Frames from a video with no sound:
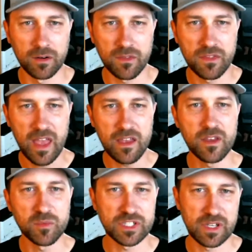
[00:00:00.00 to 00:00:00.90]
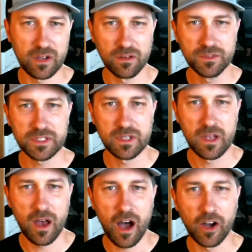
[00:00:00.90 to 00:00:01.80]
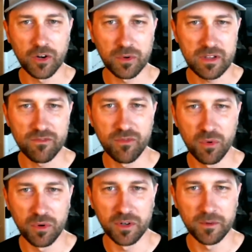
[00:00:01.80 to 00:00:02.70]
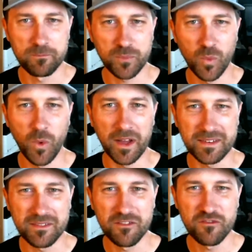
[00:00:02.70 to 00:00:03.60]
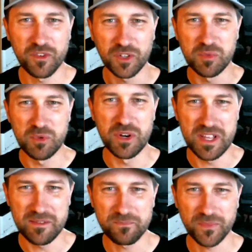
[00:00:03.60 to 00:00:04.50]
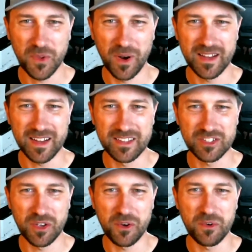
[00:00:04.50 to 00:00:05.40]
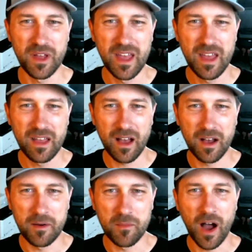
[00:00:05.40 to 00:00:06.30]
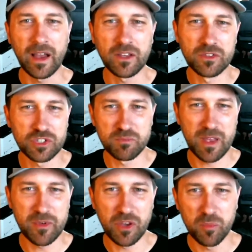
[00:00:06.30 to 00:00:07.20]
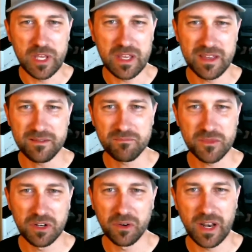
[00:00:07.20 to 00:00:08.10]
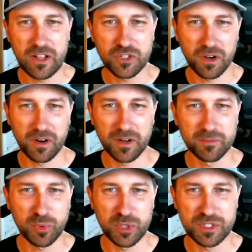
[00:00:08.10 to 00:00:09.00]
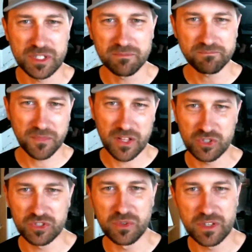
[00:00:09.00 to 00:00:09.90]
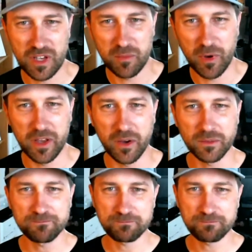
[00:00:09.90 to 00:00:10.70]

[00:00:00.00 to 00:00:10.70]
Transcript: they themselves hungry for what? For community, right? And so I could just maybe go be, an HR person and just do this on my own.